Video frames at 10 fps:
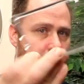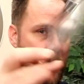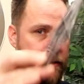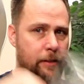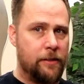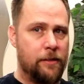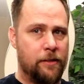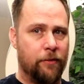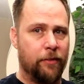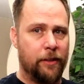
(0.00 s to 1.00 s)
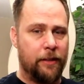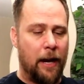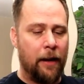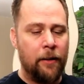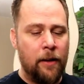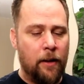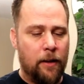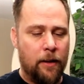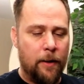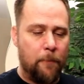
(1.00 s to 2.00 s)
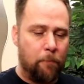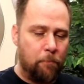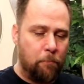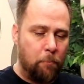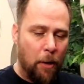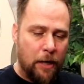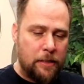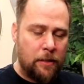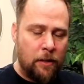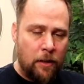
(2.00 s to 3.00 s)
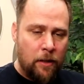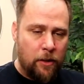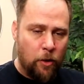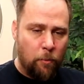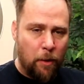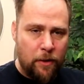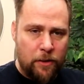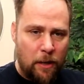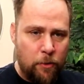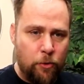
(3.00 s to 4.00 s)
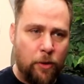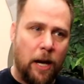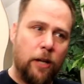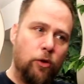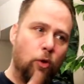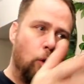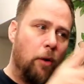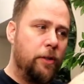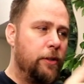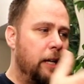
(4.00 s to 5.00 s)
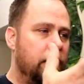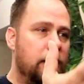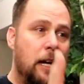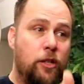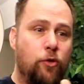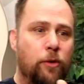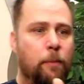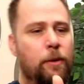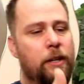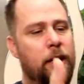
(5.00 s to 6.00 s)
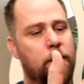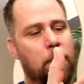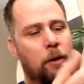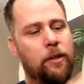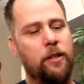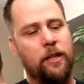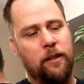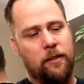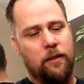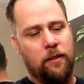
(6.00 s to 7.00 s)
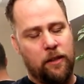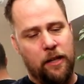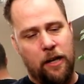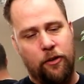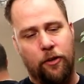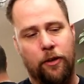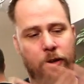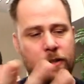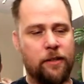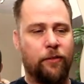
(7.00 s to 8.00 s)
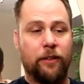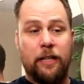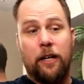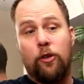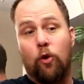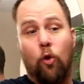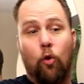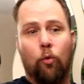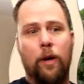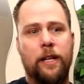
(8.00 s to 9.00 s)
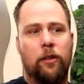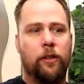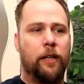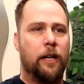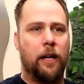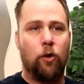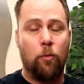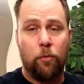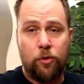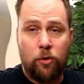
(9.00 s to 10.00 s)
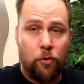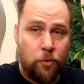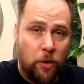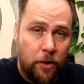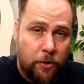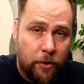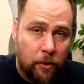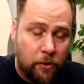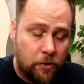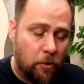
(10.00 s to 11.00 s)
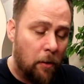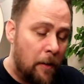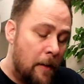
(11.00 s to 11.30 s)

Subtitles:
cases and stuff like that, but by the time you do that, you go out and you get the X grip and you get the mount and you get the connector and stuff like that, you're already looking at almost close to $100. So